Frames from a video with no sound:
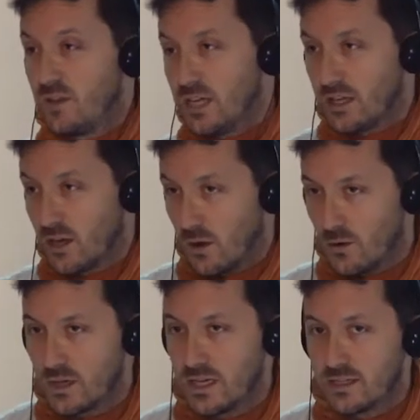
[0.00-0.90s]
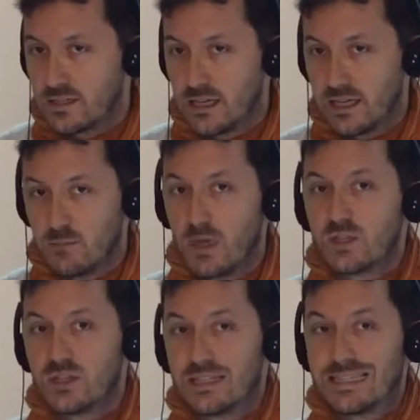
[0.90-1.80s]
video is
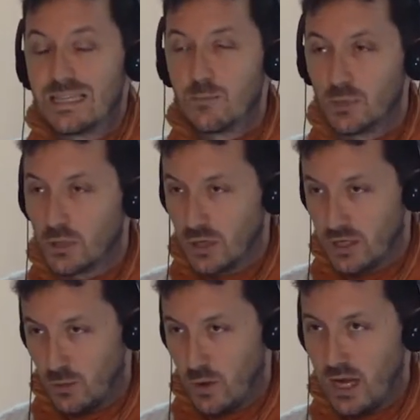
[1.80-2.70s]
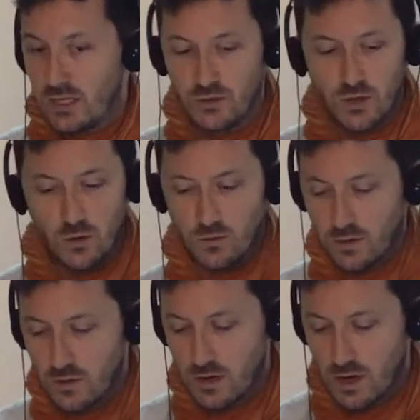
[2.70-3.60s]
much simpler in
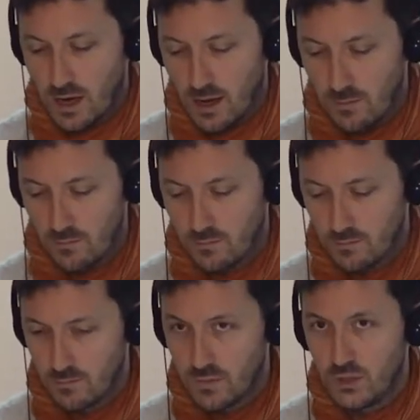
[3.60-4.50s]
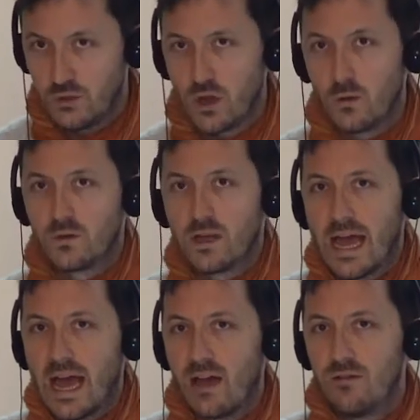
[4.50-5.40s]
a way. You don't
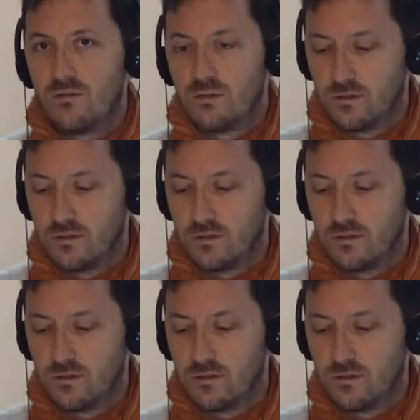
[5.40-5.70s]
have